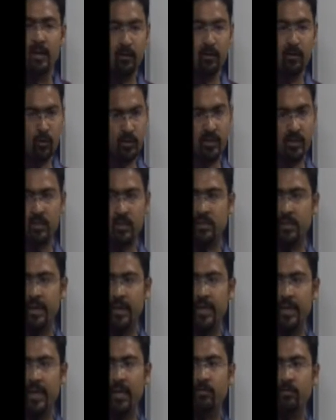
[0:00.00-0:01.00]
the other side, I
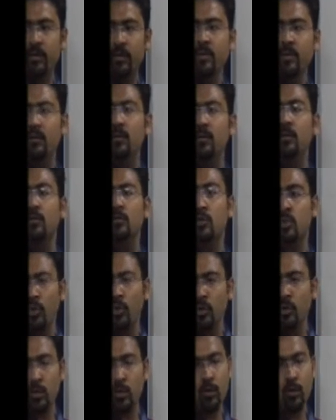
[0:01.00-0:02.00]
have a solution
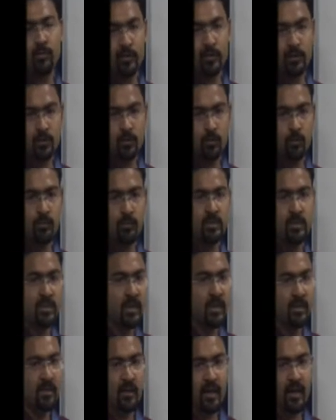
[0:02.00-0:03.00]
of H2O, which is another
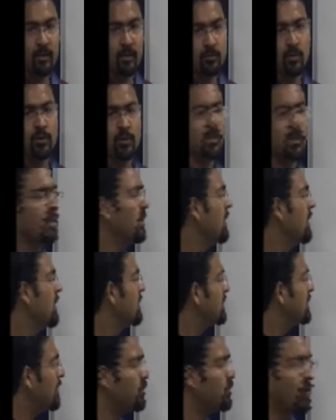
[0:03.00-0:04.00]
aqueous solution. Some
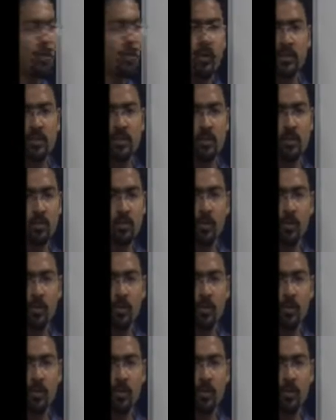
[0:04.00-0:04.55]
solute is dissolved in